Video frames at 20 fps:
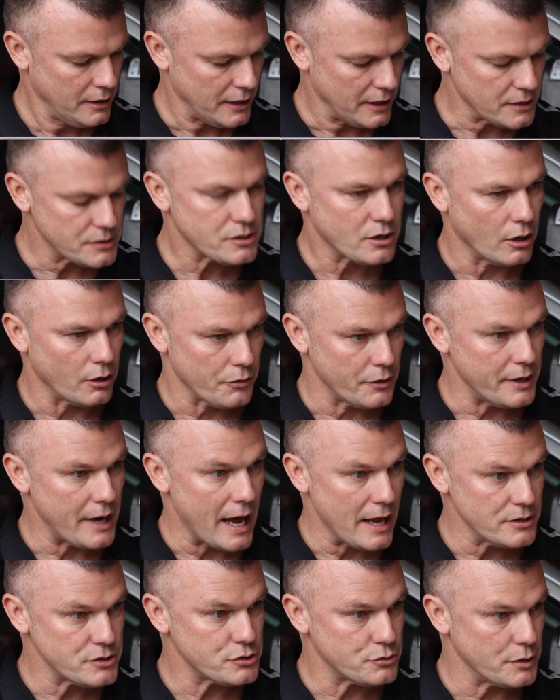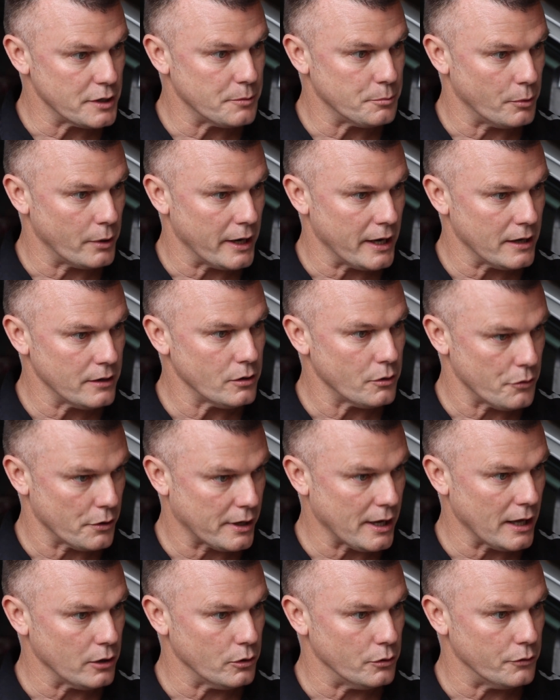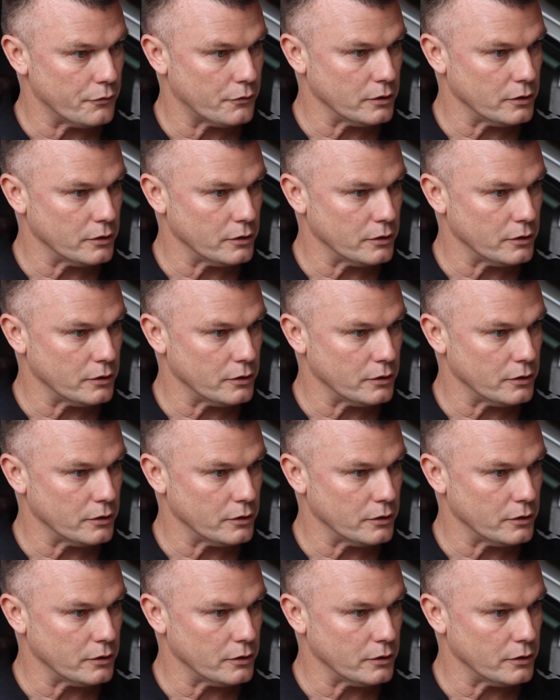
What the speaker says: It's called the non-streak brand, or the color of